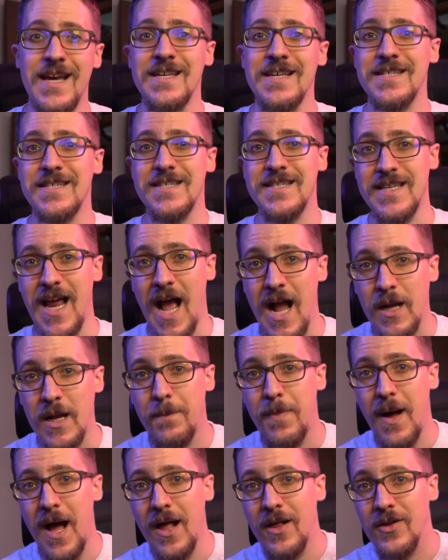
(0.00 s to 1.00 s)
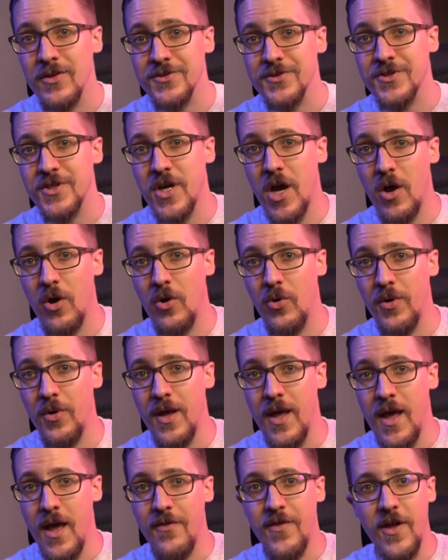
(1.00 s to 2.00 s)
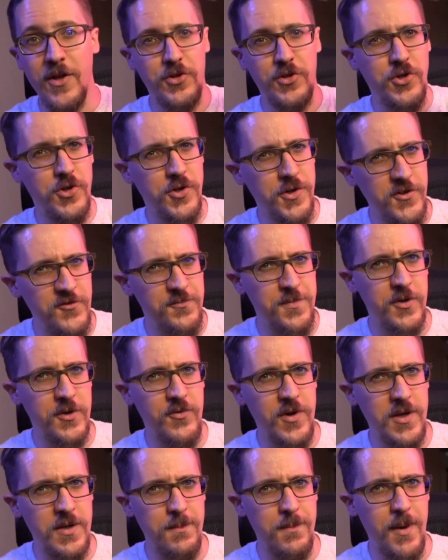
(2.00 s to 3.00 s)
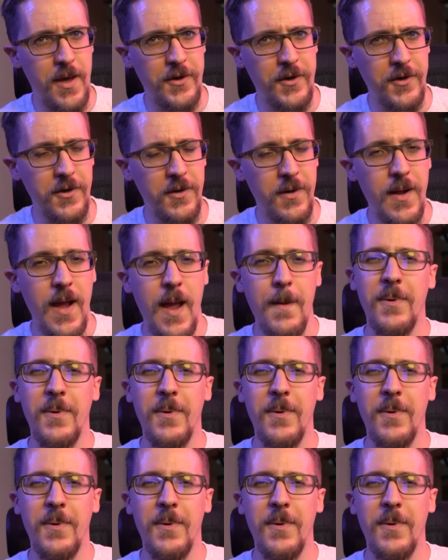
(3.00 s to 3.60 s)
stockpiles code that could have been written better,